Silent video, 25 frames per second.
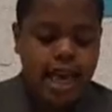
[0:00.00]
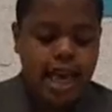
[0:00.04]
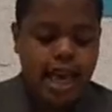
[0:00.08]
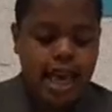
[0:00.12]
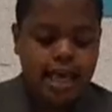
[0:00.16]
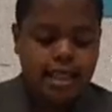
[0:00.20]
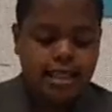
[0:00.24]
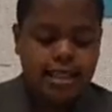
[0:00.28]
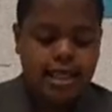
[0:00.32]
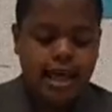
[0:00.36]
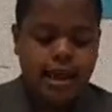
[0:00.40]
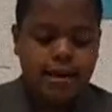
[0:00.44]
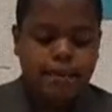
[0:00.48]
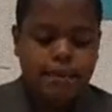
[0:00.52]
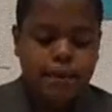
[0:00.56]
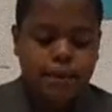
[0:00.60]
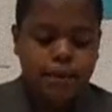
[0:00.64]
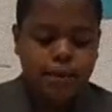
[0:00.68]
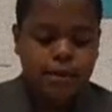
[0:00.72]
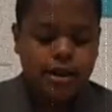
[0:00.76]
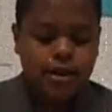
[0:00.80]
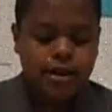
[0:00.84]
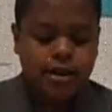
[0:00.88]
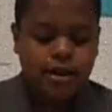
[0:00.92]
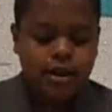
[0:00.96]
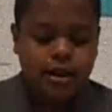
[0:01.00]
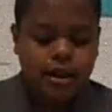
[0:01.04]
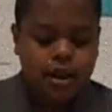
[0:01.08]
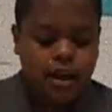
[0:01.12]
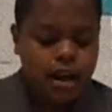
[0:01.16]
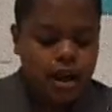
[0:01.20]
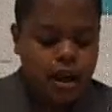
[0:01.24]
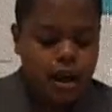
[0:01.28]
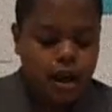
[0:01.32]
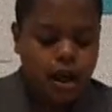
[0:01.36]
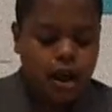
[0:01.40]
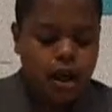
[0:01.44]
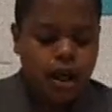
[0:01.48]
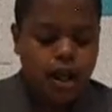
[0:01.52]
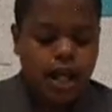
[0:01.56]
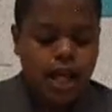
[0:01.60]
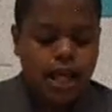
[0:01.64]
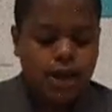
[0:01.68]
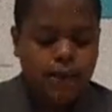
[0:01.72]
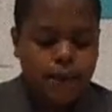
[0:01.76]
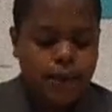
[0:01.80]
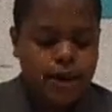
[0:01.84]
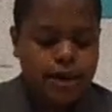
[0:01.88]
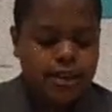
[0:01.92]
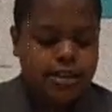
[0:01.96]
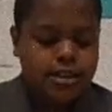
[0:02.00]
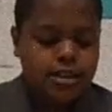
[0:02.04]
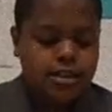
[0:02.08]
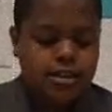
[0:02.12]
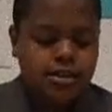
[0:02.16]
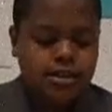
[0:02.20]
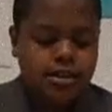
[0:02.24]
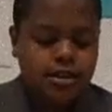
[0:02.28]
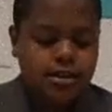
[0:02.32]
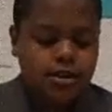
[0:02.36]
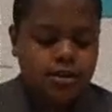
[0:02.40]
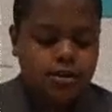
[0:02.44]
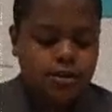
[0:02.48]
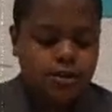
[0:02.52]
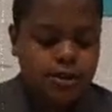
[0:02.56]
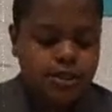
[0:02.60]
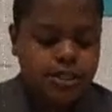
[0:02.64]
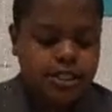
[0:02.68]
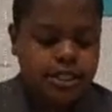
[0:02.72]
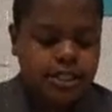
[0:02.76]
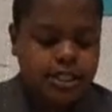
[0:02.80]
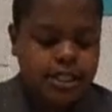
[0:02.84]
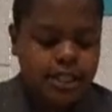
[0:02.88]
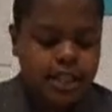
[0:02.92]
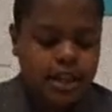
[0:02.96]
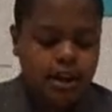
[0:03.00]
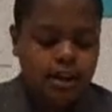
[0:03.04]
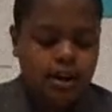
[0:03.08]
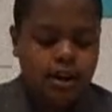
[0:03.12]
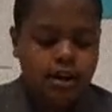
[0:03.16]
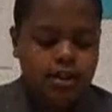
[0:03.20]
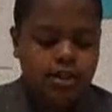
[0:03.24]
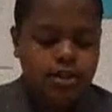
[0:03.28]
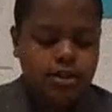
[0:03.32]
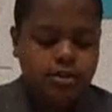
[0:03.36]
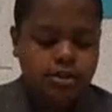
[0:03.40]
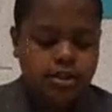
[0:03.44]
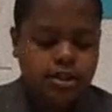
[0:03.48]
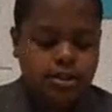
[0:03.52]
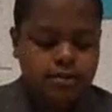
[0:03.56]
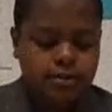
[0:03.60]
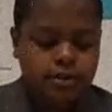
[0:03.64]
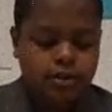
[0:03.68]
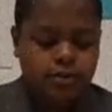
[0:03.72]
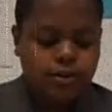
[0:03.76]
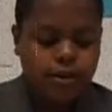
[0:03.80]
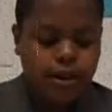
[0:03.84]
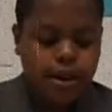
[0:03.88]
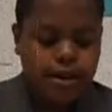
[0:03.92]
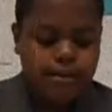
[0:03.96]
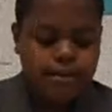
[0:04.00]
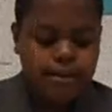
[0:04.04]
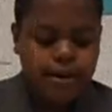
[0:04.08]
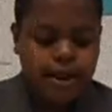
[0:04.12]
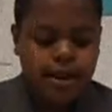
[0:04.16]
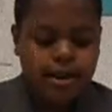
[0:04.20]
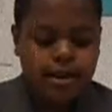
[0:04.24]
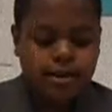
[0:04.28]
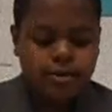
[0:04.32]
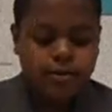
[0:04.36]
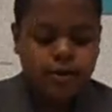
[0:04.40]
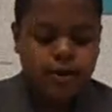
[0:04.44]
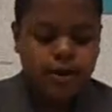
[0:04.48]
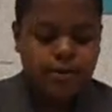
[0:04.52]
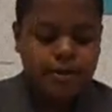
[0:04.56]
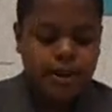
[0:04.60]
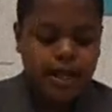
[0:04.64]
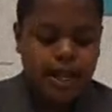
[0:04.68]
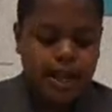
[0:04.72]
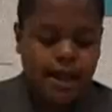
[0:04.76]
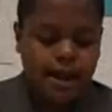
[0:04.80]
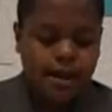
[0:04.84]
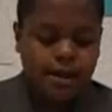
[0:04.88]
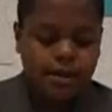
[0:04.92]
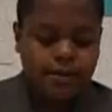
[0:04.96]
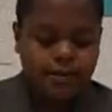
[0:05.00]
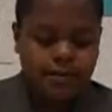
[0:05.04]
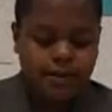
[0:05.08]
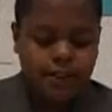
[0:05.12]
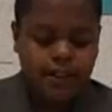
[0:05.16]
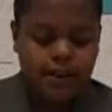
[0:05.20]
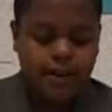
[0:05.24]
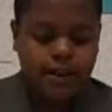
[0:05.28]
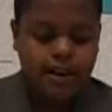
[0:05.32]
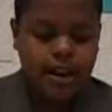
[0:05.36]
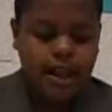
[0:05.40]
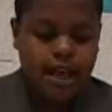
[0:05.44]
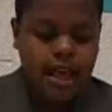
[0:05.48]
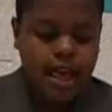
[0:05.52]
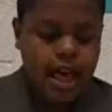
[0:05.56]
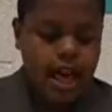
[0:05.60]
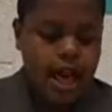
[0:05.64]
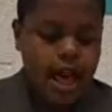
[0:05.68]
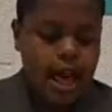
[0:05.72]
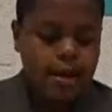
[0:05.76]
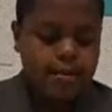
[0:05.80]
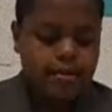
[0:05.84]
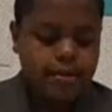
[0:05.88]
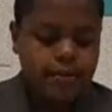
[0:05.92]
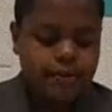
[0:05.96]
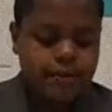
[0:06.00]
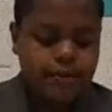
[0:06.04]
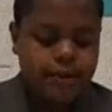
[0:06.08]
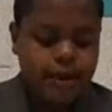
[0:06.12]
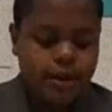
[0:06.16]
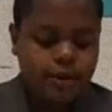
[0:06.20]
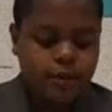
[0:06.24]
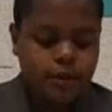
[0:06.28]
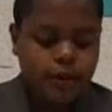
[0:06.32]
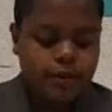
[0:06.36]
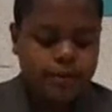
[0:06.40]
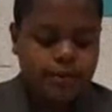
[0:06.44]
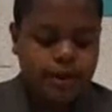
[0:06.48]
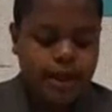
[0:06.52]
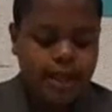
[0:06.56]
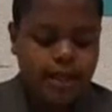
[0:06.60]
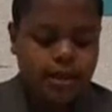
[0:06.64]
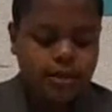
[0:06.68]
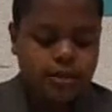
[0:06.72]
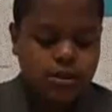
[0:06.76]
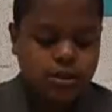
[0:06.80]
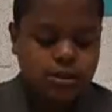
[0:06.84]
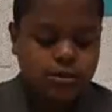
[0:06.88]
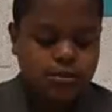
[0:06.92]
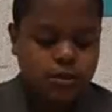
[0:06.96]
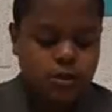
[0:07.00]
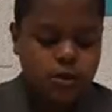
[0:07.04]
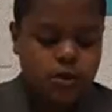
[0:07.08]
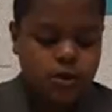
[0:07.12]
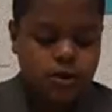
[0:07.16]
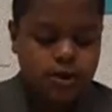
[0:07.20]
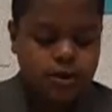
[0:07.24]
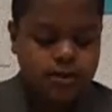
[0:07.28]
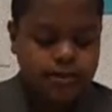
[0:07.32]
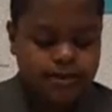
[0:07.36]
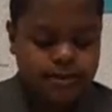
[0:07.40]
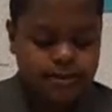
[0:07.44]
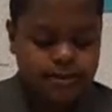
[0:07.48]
At that point, all I wanted to do was get all those great men and women out of there. I'm afraid we may lose more.